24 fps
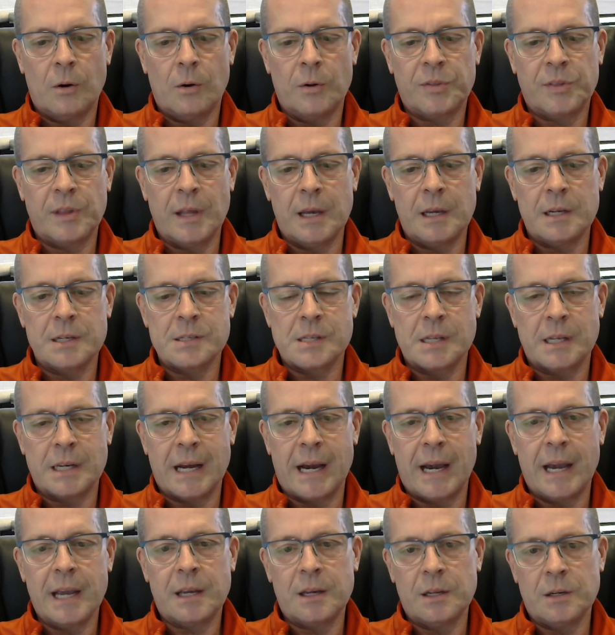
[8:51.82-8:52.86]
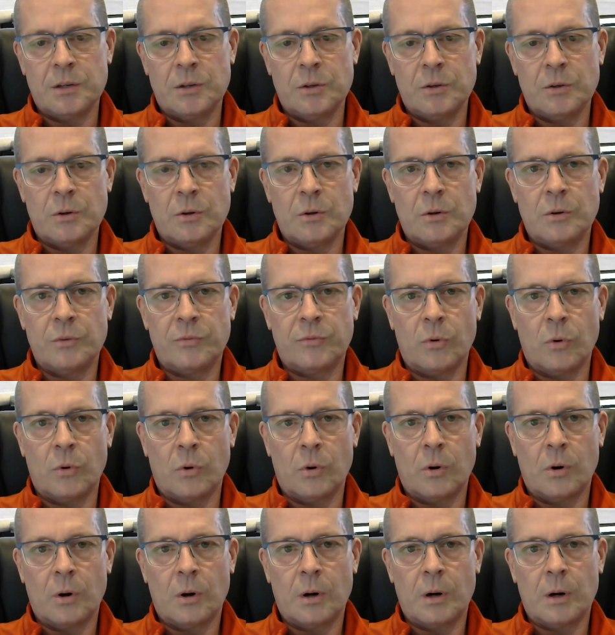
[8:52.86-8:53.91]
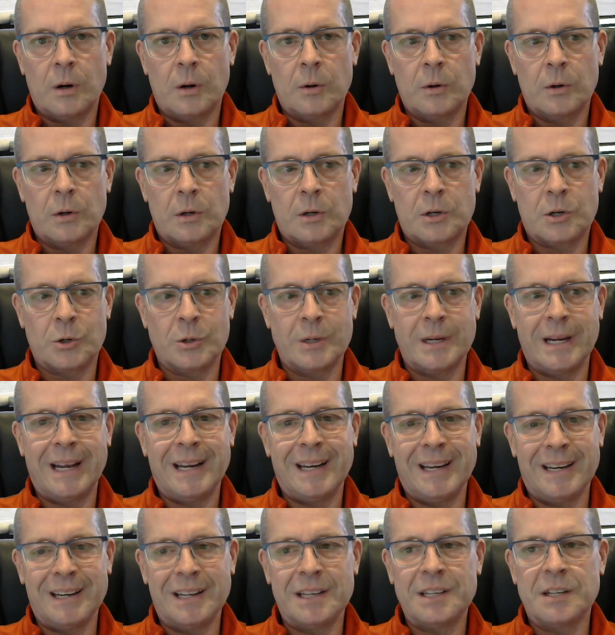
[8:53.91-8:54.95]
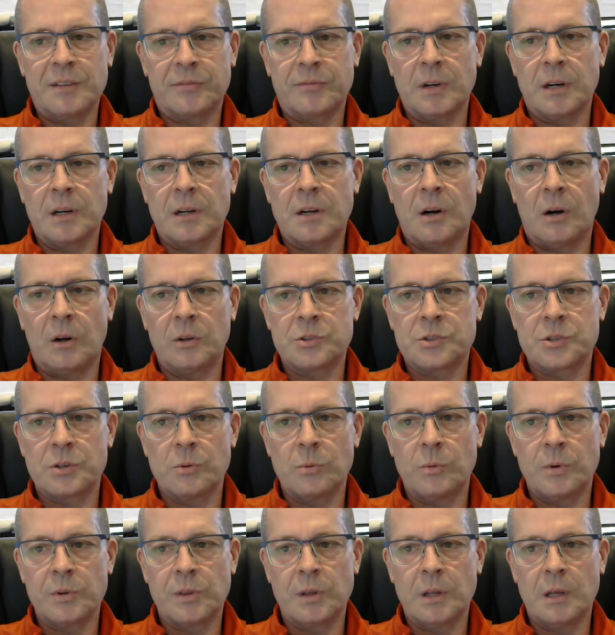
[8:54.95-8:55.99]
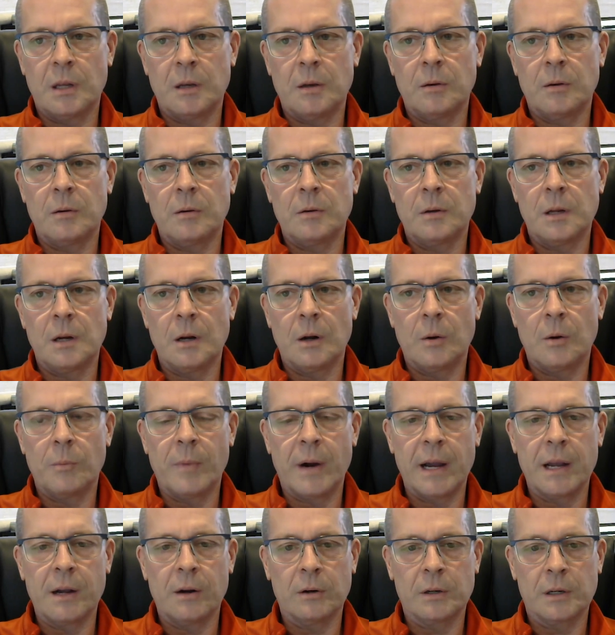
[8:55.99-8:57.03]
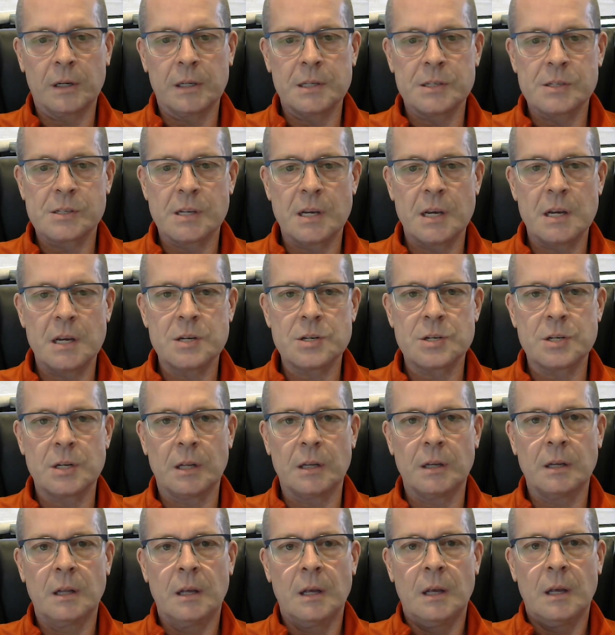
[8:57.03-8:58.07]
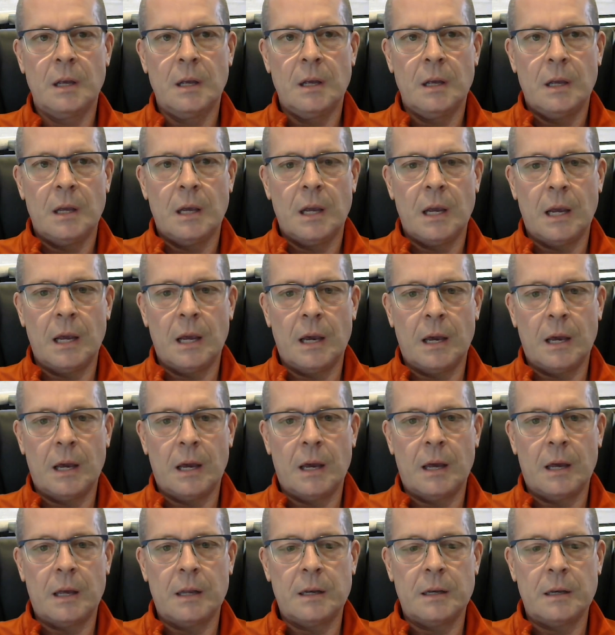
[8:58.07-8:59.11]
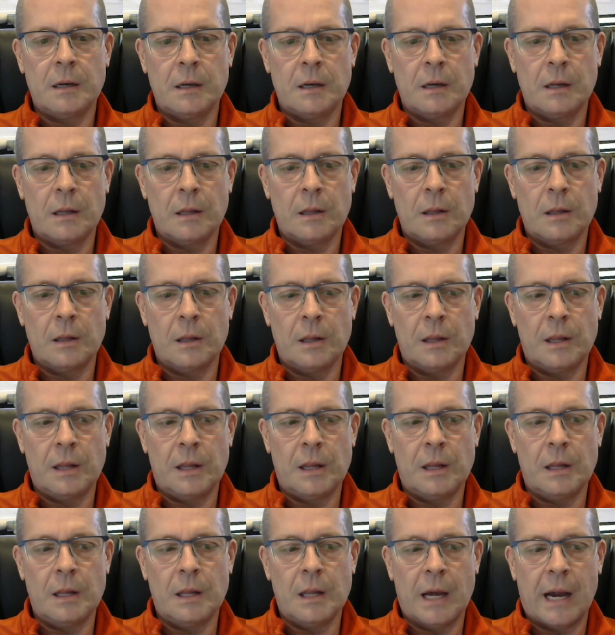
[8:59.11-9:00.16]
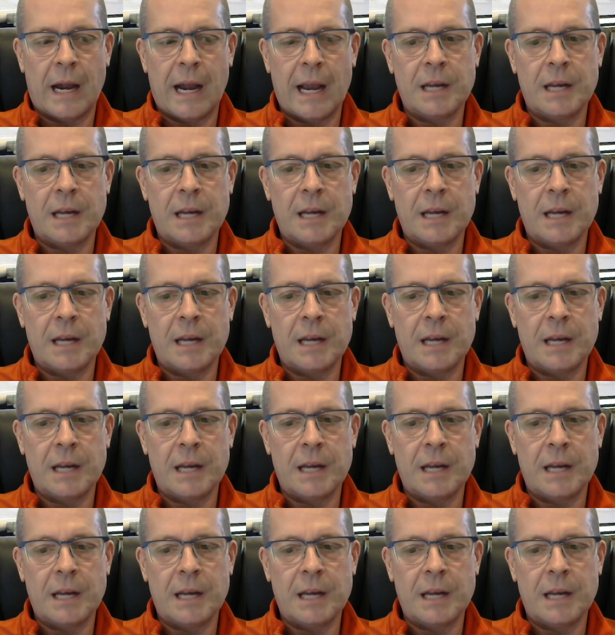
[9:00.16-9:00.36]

things that I could do for creating a different culture within, my organization. And I